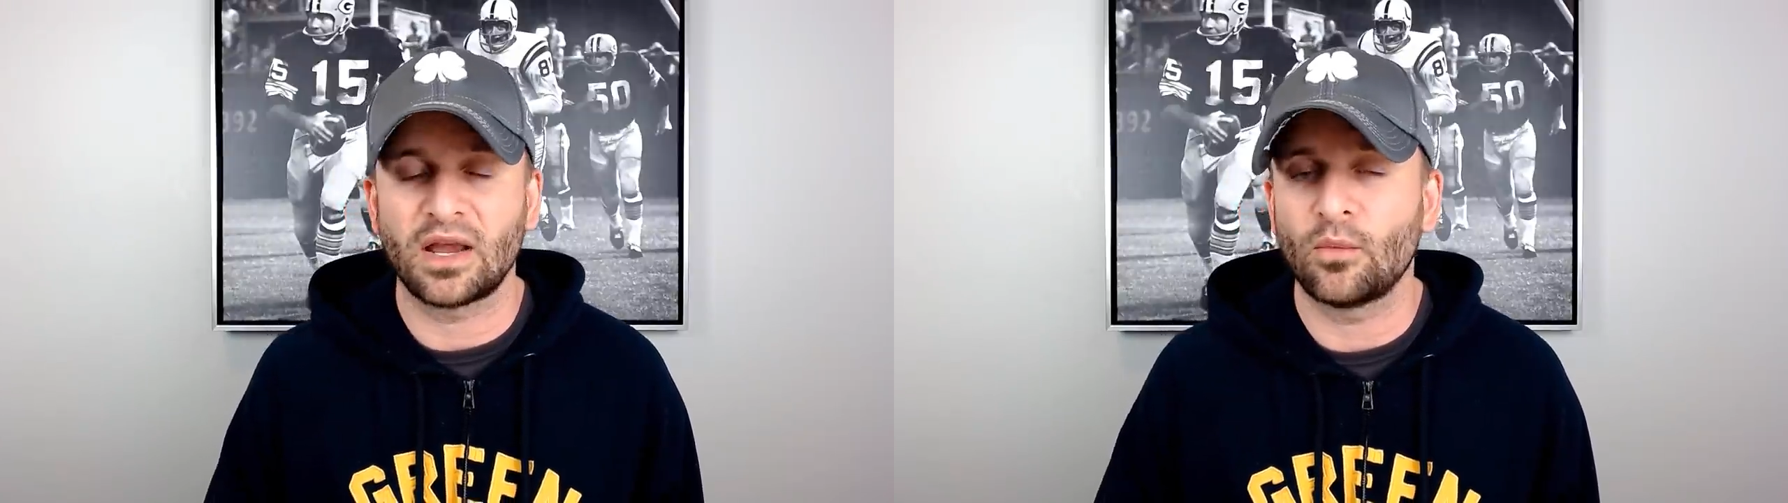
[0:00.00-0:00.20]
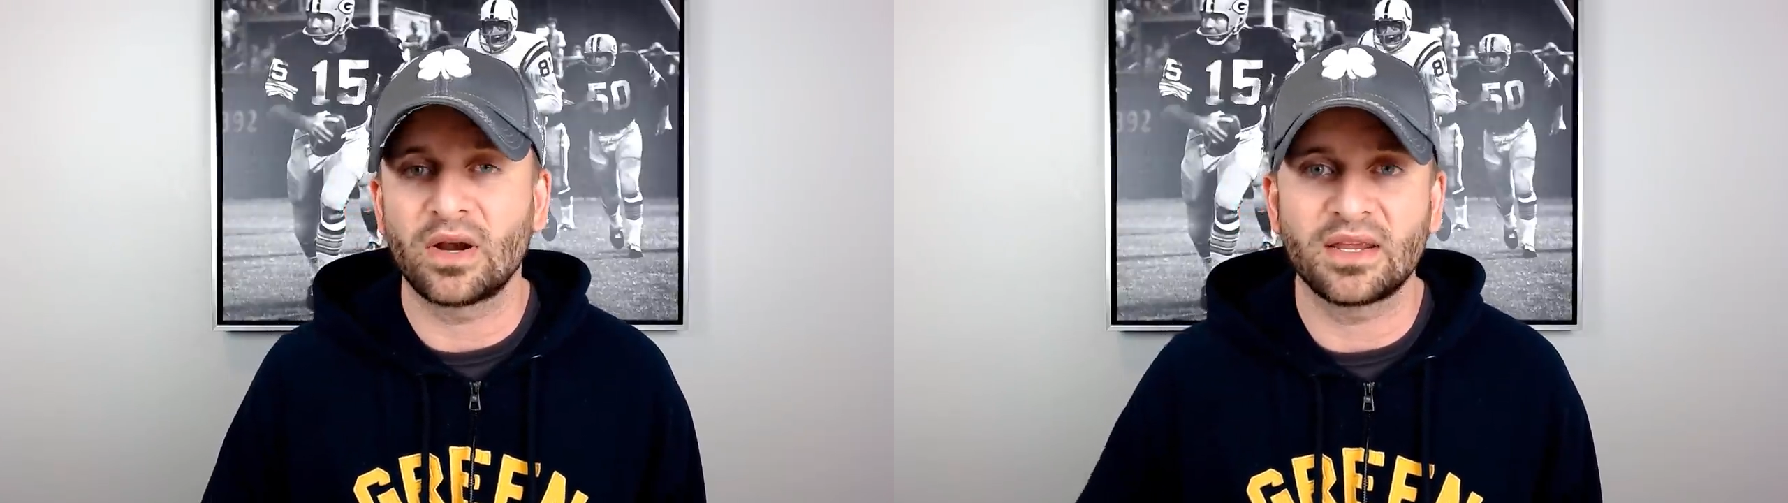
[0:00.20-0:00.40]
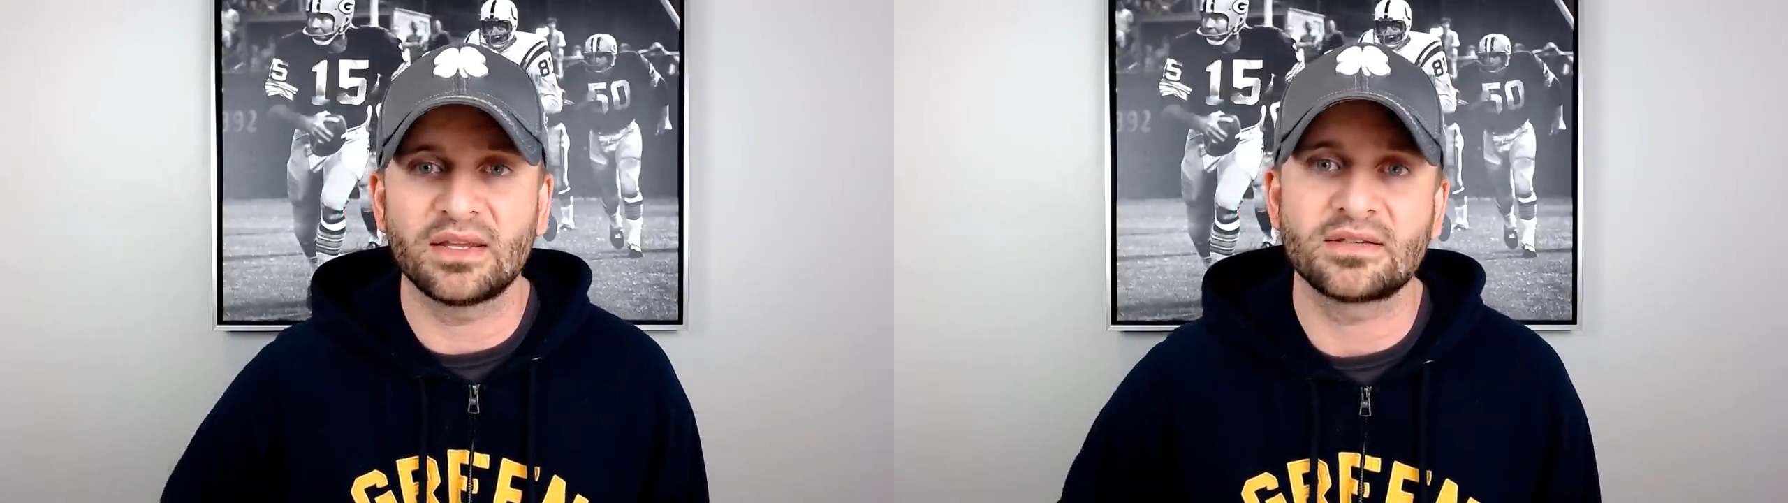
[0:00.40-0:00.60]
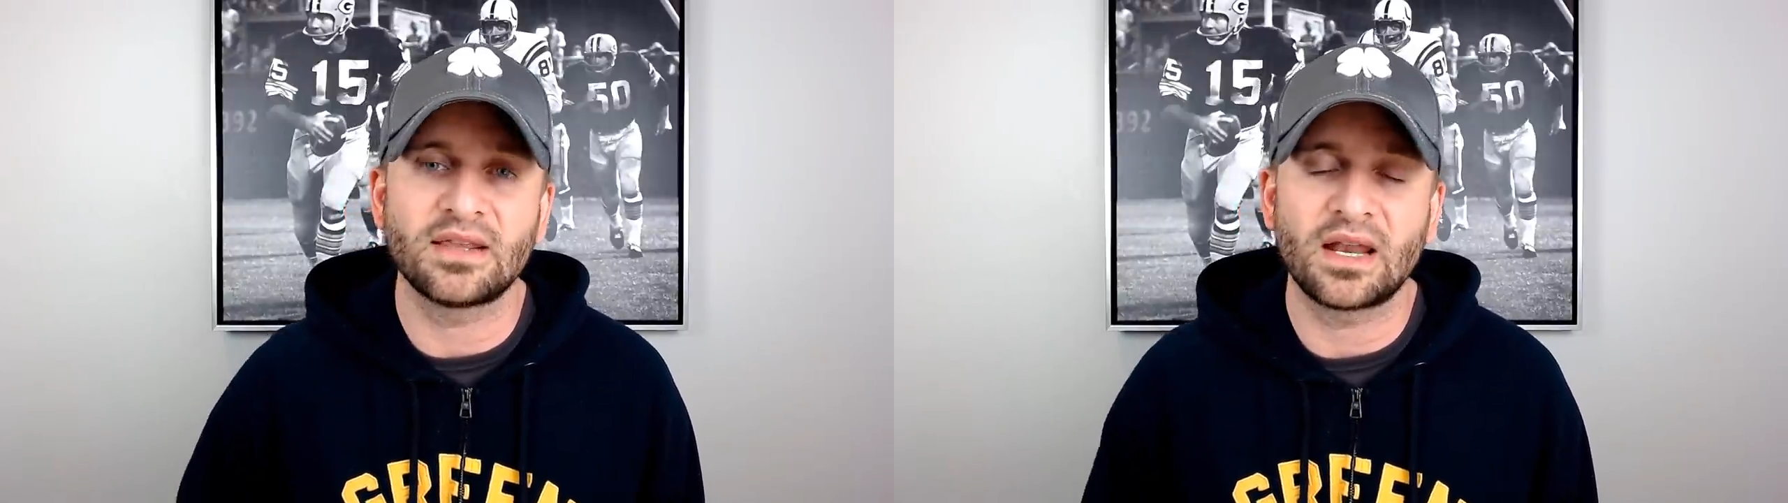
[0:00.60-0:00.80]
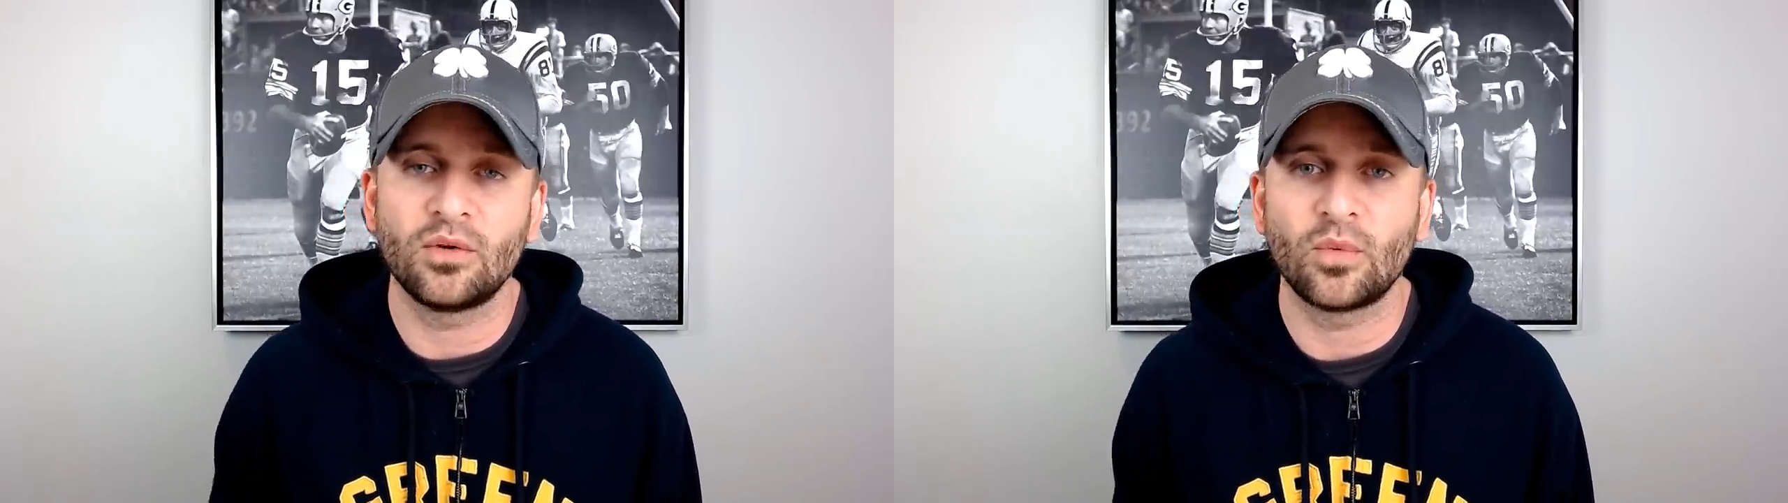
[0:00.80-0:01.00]
I want to get to
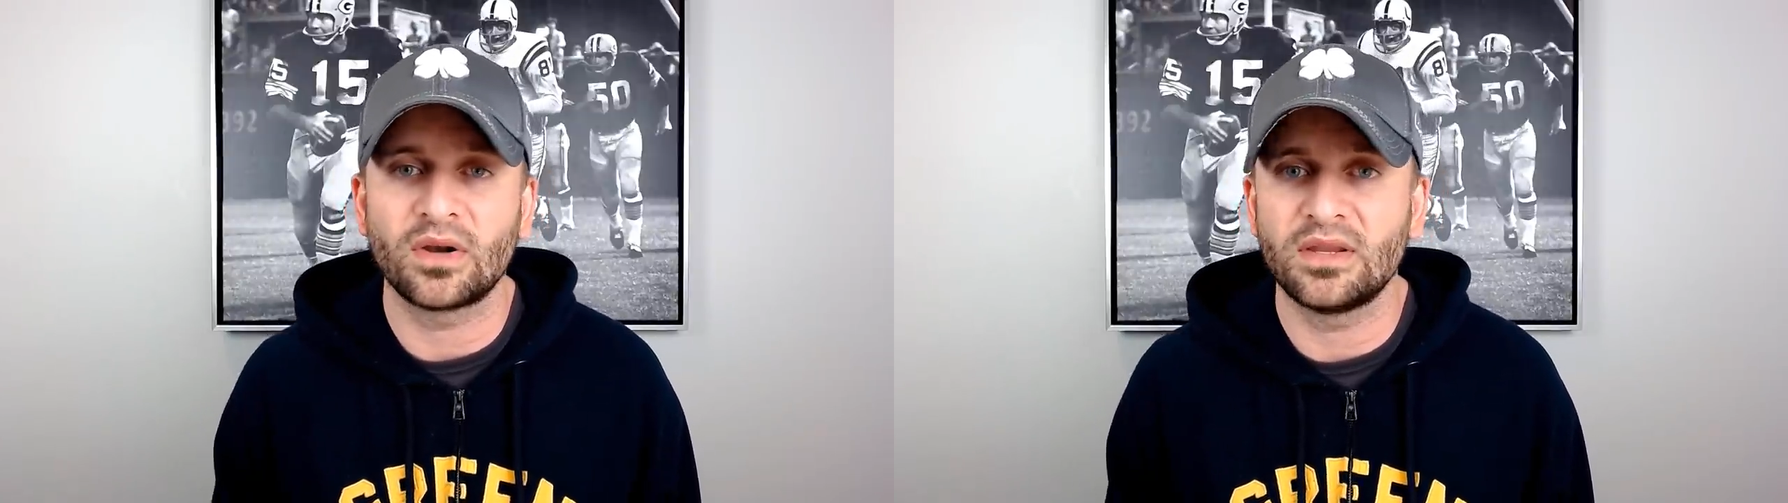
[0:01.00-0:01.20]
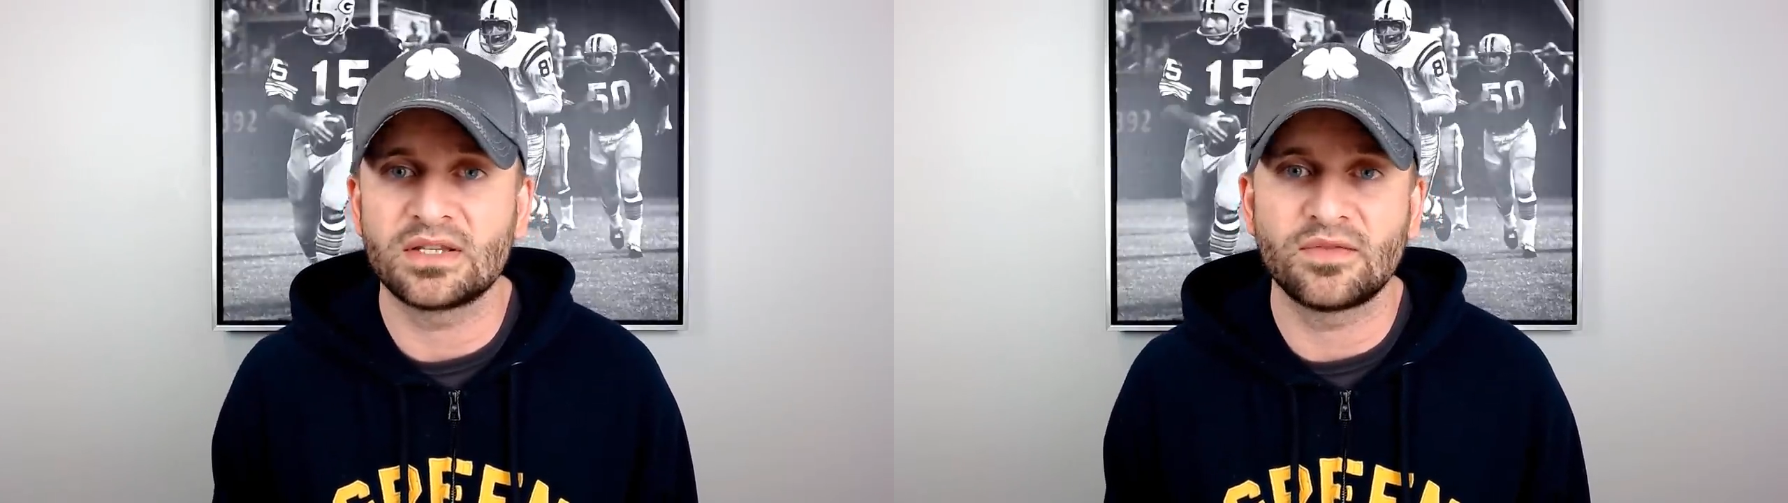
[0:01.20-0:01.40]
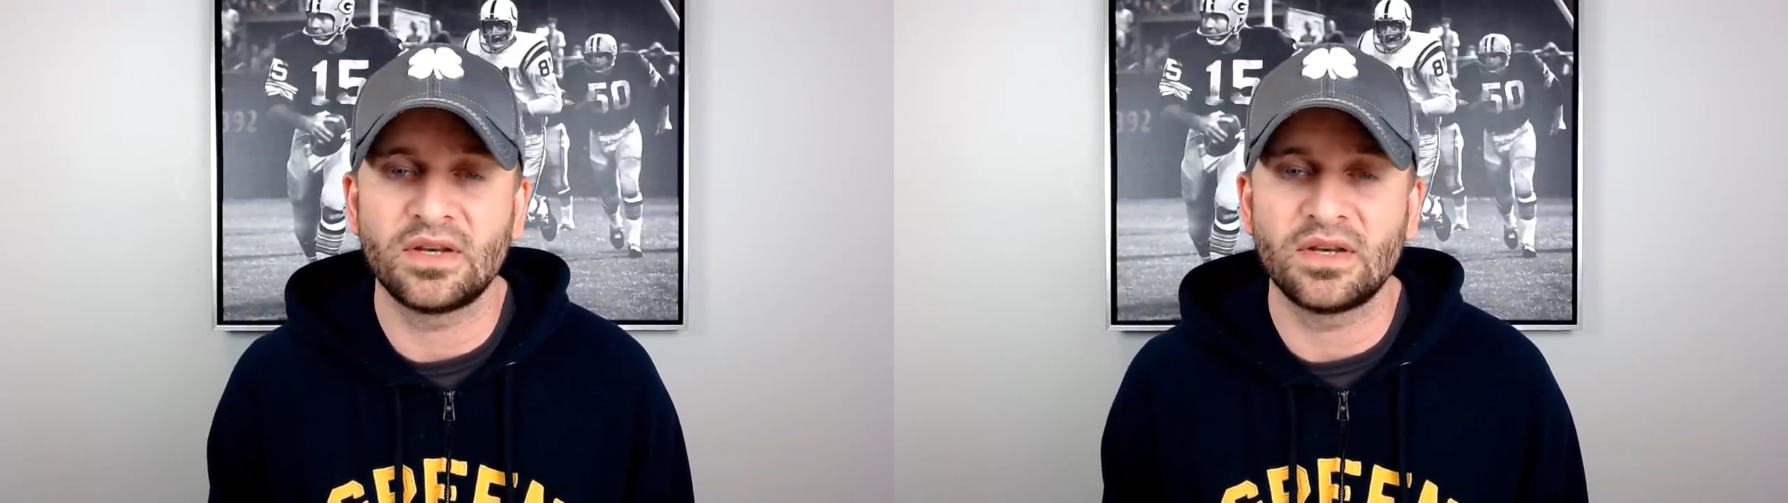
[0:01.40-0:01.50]
that in one of these